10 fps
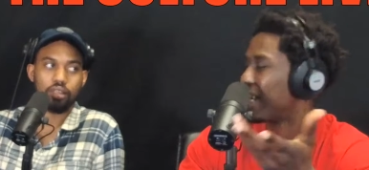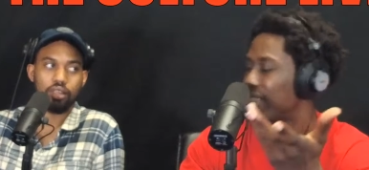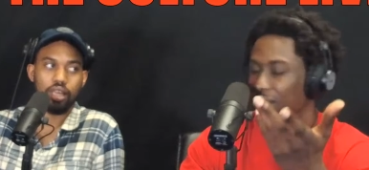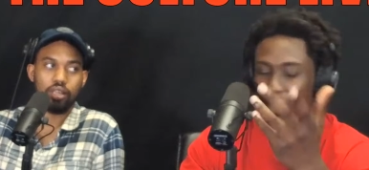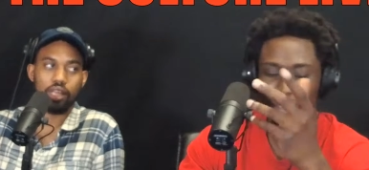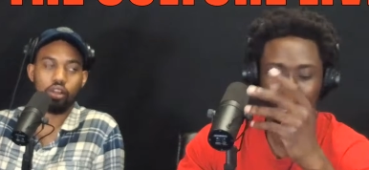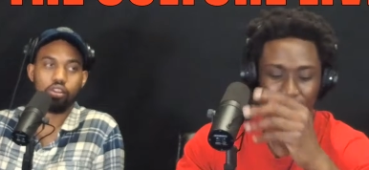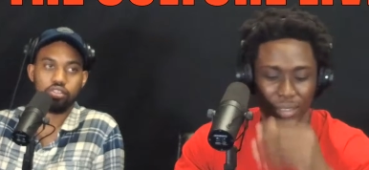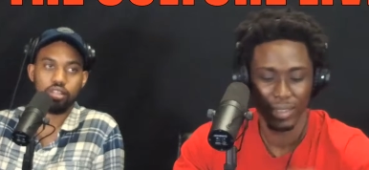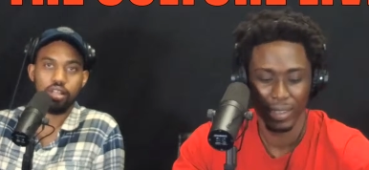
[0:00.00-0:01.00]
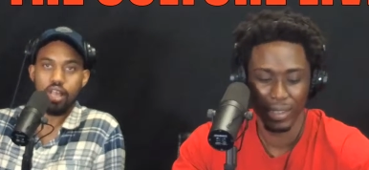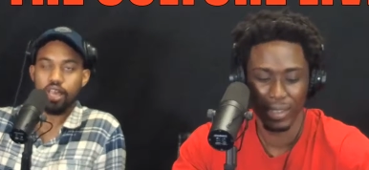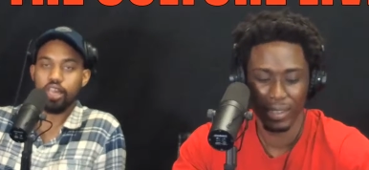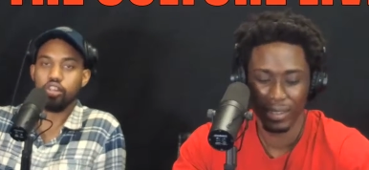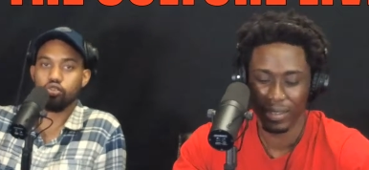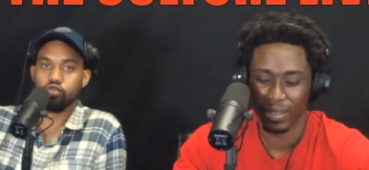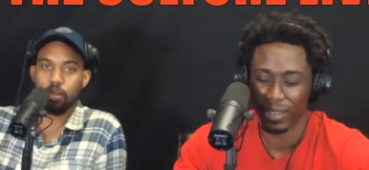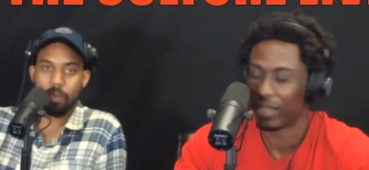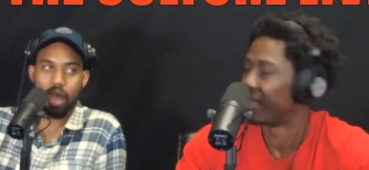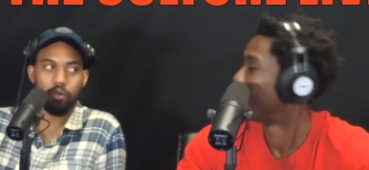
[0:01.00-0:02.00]
Speaker 1: yeah, they, so. they launched it. He used the
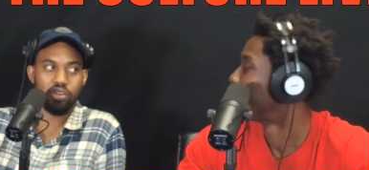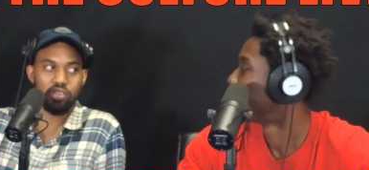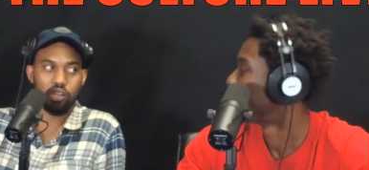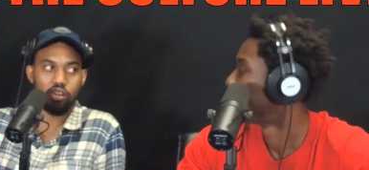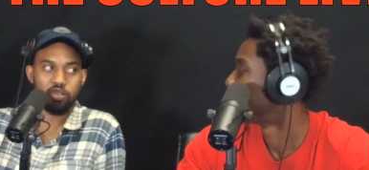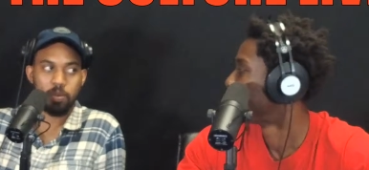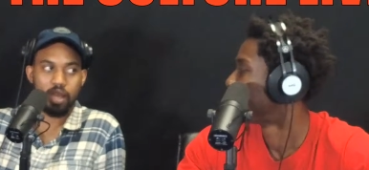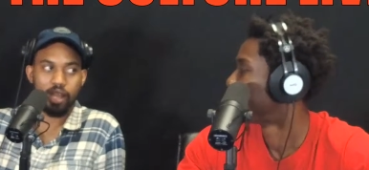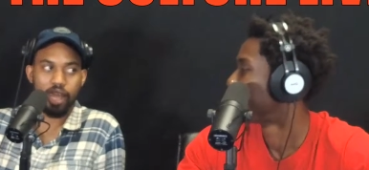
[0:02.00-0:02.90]
Power as the launch pad,